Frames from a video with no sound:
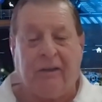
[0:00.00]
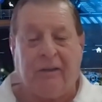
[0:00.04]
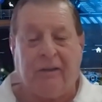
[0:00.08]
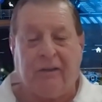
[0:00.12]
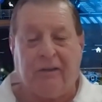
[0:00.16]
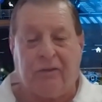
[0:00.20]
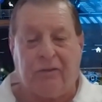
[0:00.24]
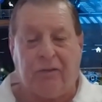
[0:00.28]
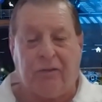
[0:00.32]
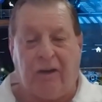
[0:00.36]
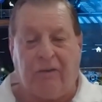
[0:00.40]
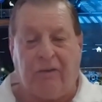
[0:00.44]

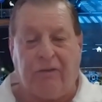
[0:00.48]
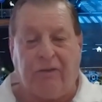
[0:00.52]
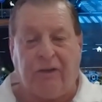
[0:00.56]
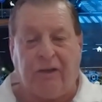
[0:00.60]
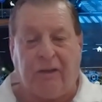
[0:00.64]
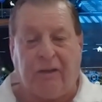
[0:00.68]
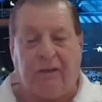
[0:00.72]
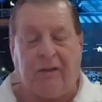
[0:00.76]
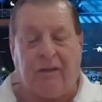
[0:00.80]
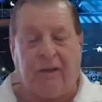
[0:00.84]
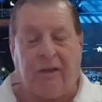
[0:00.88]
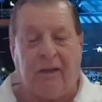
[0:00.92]
the
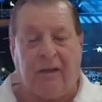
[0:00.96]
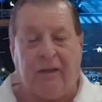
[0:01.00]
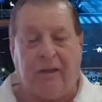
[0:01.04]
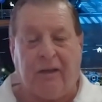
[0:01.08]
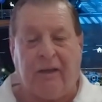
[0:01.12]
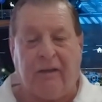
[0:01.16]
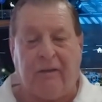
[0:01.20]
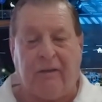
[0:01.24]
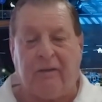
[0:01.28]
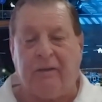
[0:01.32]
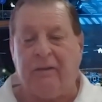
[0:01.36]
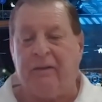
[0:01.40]
traffic
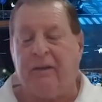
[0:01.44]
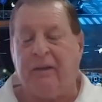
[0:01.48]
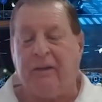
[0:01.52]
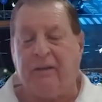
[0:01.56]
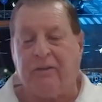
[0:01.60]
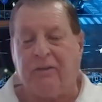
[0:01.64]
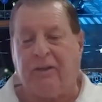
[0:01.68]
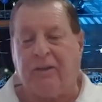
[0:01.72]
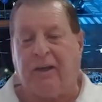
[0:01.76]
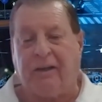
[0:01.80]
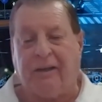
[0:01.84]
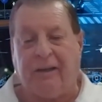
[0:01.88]
and
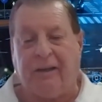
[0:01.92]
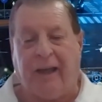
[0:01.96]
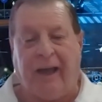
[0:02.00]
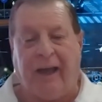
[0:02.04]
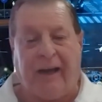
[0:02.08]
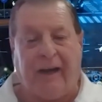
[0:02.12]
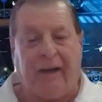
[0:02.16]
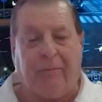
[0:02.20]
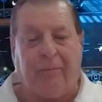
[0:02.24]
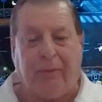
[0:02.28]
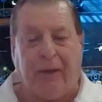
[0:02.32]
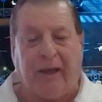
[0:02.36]
send
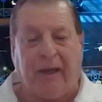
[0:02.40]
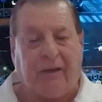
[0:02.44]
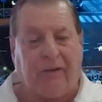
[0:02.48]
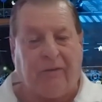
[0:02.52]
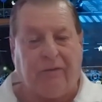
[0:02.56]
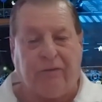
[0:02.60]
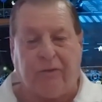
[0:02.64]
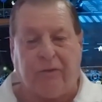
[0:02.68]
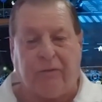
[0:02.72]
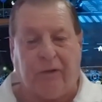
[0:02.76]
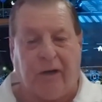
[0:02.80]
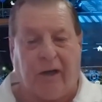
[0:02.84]
data
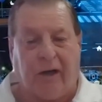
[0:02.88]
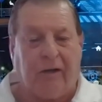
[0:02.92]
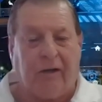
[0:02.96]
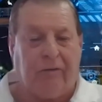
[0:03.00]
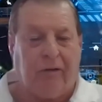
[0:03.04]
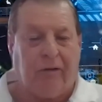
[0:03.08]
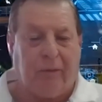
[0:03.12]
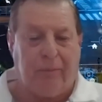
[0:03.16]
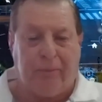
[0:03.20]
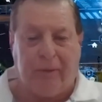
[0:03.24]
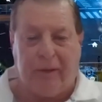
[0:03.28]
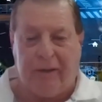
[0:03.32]
back for road
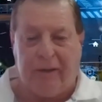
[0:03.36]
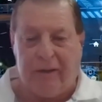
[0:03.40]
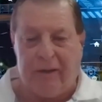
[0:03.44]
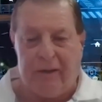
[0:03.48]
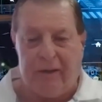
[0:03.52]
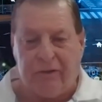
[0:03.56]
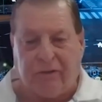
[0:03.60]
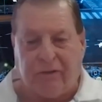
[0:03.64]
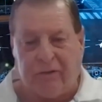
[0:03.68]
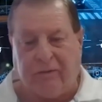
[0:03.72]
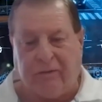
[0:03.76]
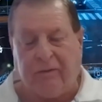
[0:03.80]

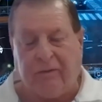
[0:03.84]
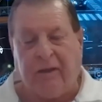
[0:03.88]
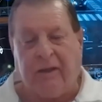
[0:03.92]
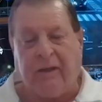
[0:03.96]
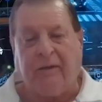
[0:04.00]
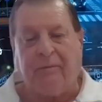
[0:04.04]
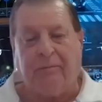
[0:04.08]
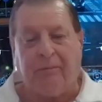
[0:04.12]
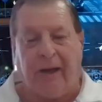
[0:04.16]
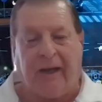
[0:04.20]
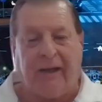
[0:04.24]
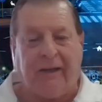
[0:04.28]
repairs and
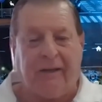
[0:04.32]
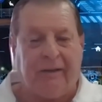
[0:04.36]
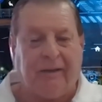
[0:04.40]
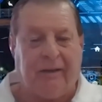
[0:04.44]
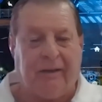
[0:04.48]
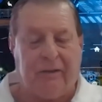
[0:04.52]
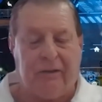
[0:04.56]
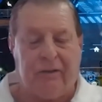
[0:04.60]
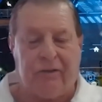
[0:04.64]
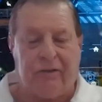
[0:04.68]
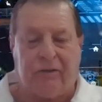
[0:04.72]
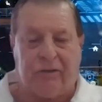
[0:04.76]

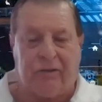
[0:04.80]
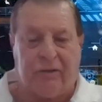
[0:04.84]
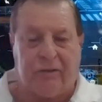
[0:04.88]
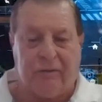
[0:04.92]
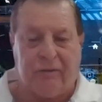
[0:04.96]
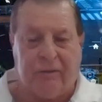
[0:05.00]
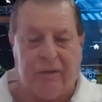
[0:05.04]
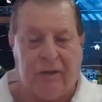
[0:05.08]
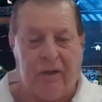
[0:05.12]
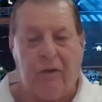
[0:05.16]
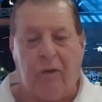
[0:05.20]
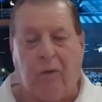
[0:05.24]
maintenance
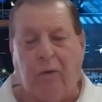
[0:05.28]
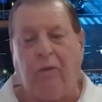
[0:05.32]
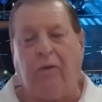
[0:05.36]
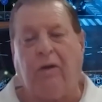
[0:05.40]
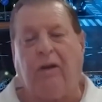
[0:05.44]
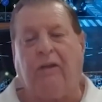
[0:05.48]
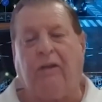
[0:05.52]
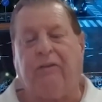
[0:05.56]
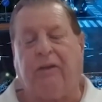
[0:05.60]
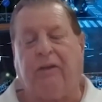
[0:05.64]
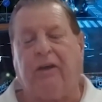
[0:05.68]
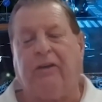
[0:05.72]
and
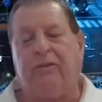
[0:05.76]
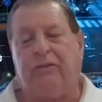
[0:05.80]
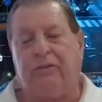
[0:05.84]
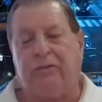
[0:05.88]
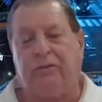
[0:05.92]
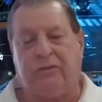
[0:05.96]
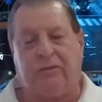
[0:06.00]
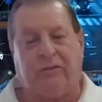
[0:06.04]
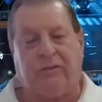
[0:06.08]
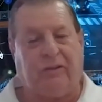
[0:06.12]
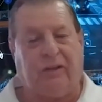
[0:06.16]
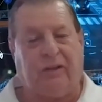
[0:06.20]
all of those
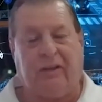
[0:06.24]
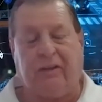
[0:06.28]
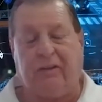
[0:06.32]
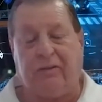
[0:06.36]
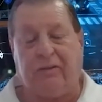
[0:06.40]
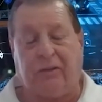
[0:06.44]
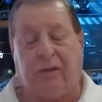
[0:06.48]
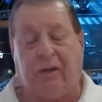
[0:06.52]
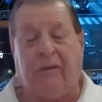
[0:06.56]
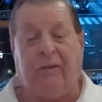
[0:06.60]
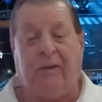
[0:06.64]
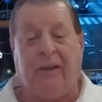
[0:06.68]
sorts of
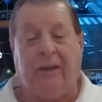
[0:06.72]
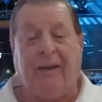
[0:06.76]
things. So